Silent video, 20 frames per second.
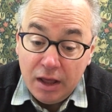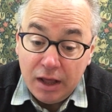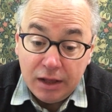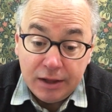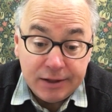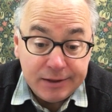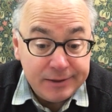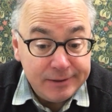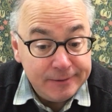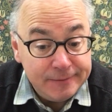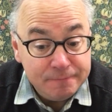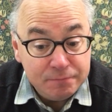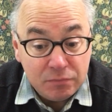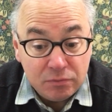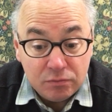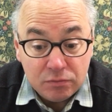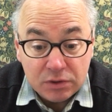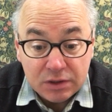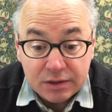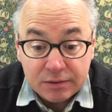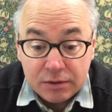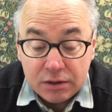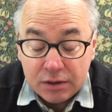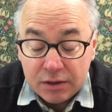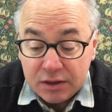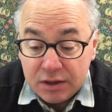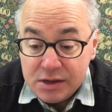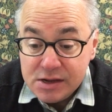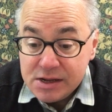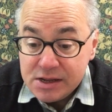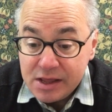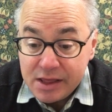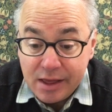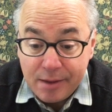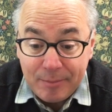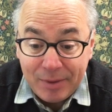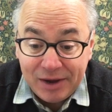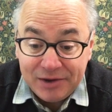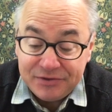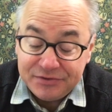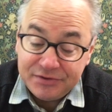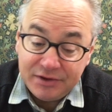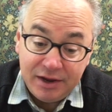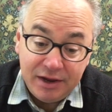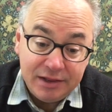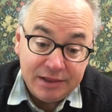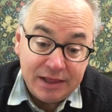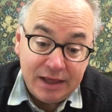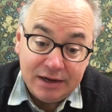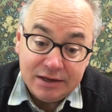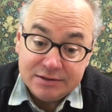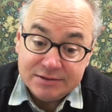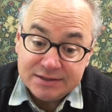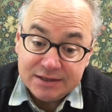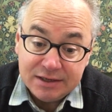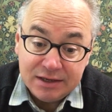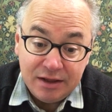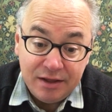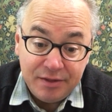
Am I saying that